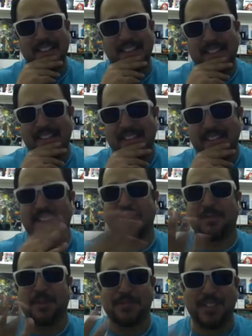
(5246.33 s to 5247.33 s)
yeah, that's what I'm
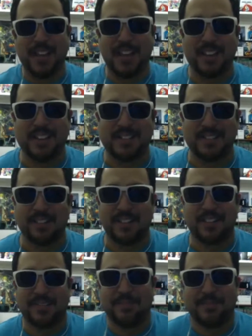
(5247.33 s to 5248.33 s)
saying. It's your
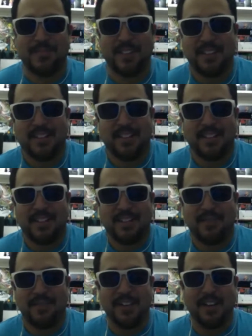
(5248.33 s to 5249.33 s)

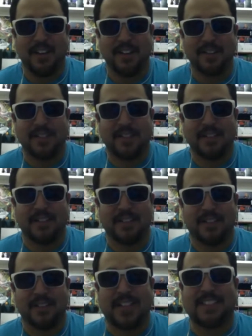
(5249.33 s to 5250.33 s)
videos that
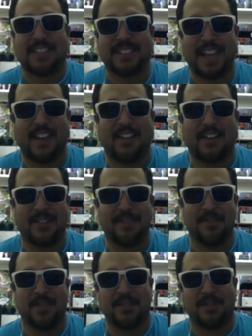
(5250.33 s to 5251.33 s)
say Cartoon
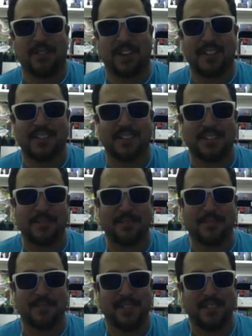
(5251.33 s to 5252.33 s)
Retrocast in them
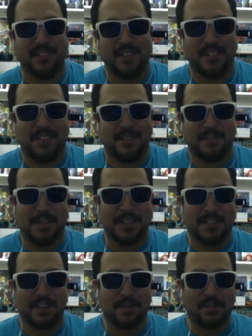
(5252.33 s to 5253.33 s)
because they're
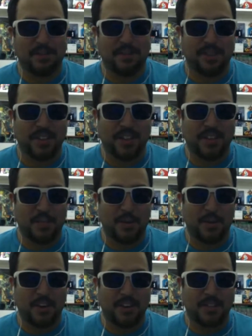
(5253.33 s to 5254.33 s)
older and they have more hits
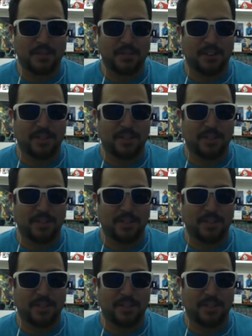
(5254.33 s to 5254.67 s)
or whatever.